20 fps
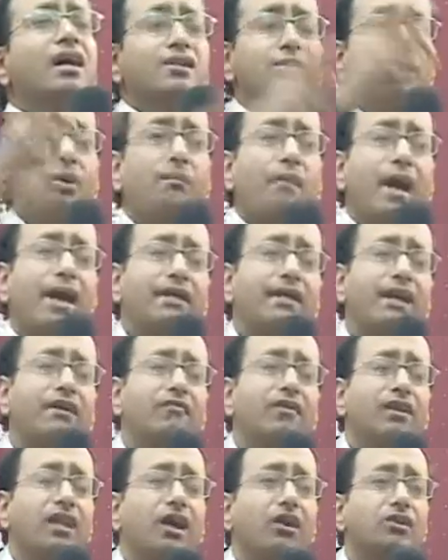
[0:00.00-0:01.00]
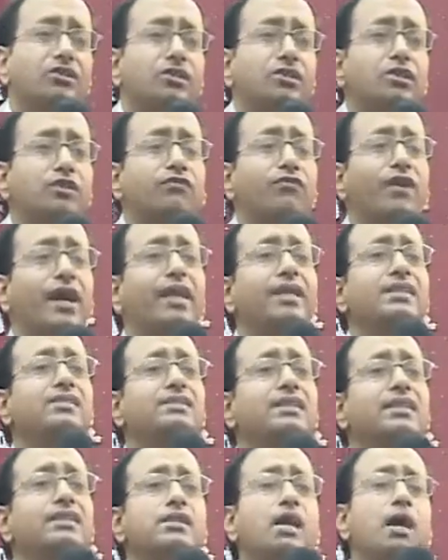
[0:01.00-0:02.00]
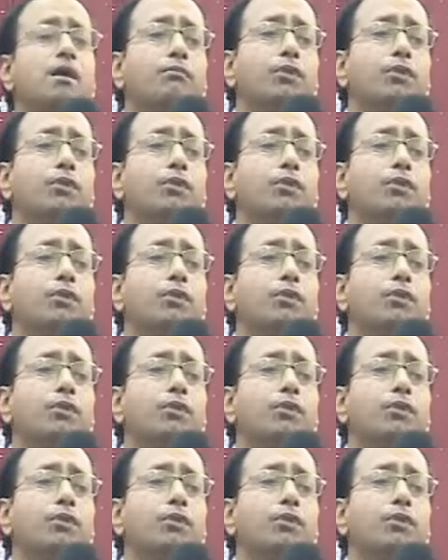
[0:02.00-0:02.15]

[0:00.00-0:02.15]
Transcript: You might have lost your finances.